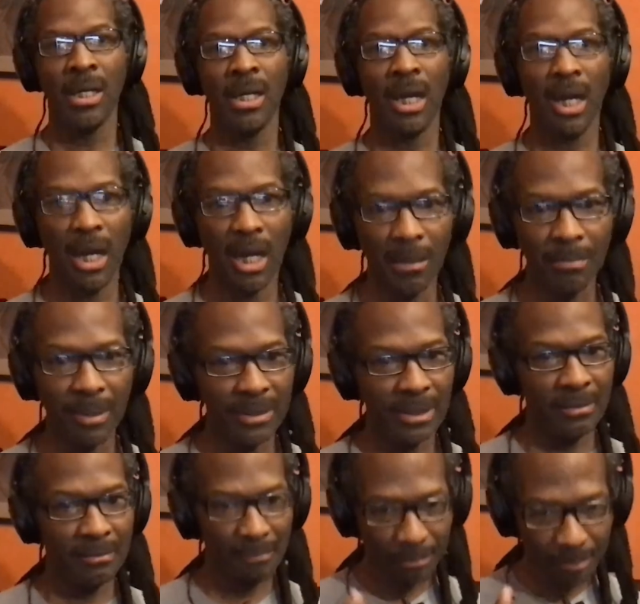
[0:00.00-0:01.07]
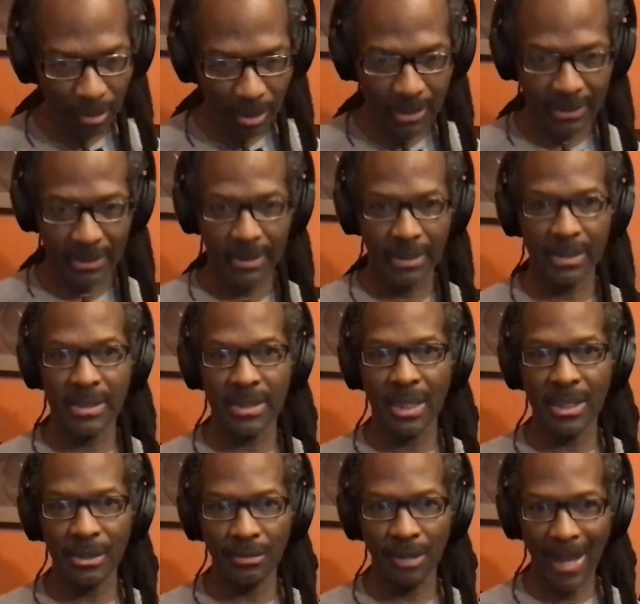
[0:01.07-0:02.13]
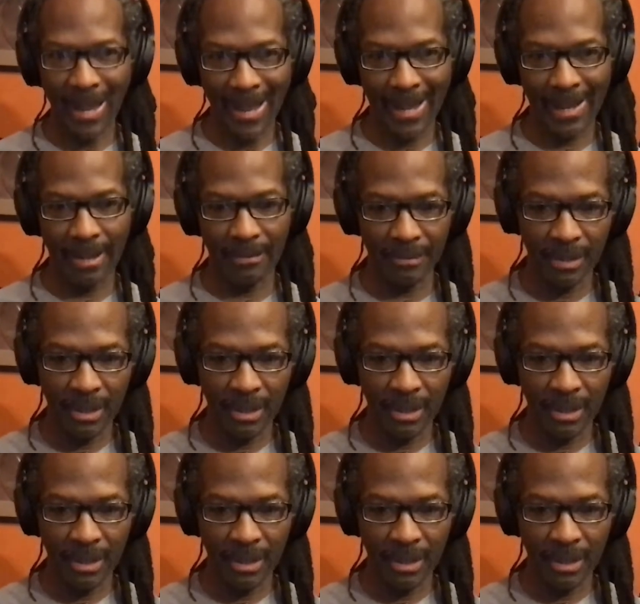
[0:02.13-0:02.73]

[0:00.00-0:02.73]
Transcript: But the important thing is that you have